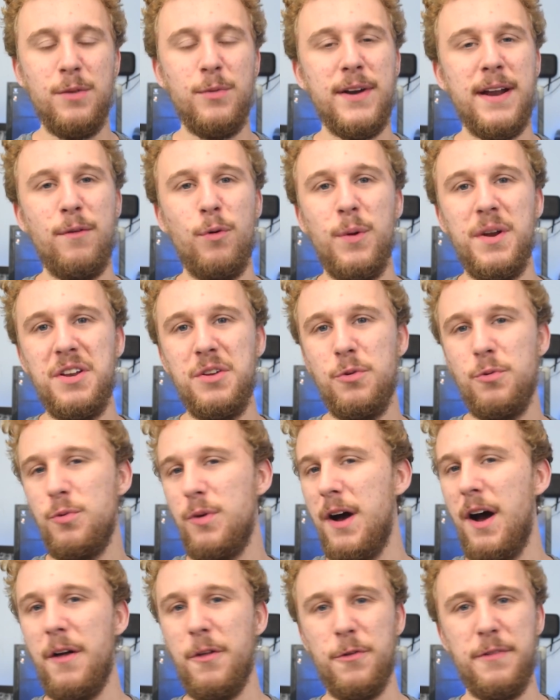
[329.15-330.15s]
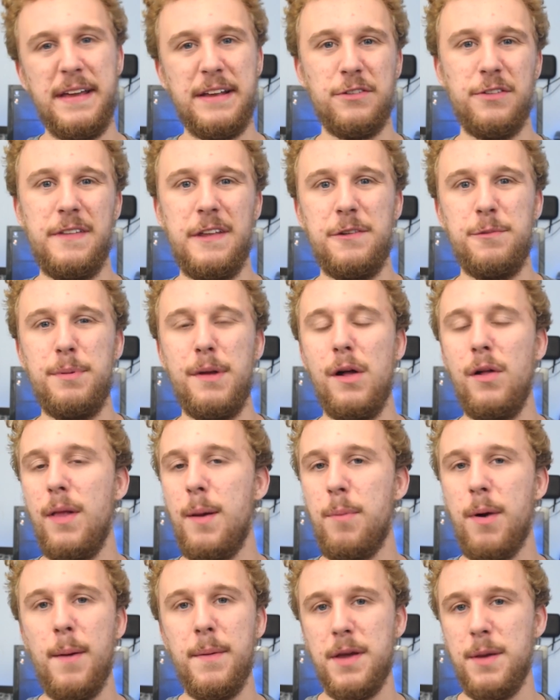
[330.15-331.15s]
whenever we do other things with this build,
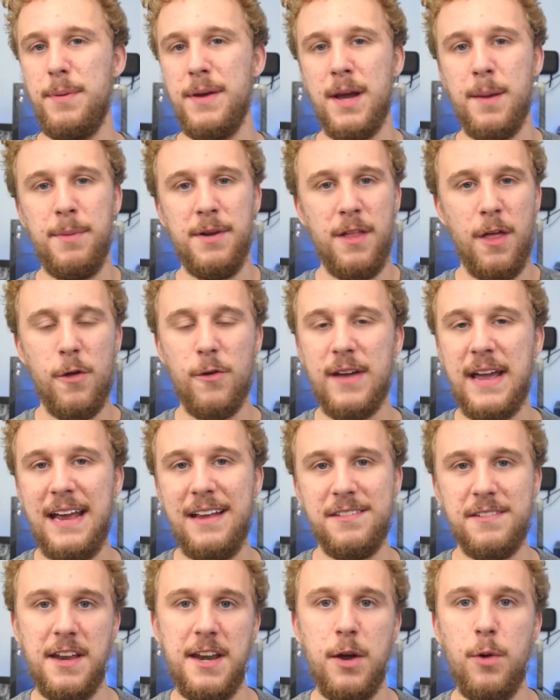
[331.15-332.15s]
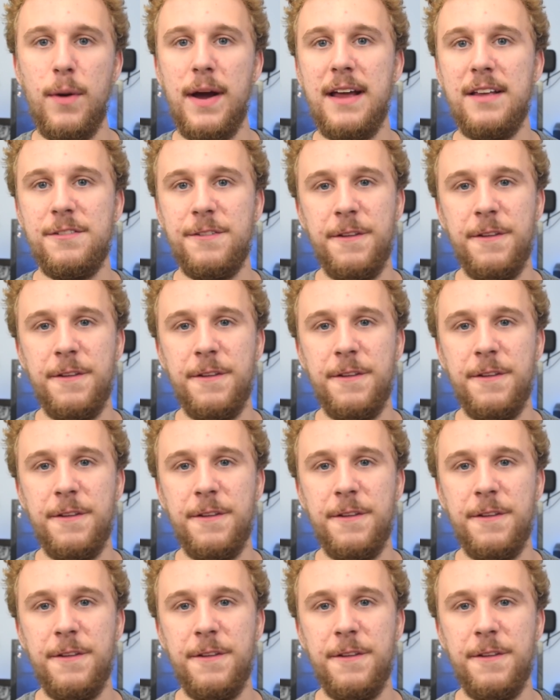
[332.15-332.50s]
I'm probably going to pick up another case anyway,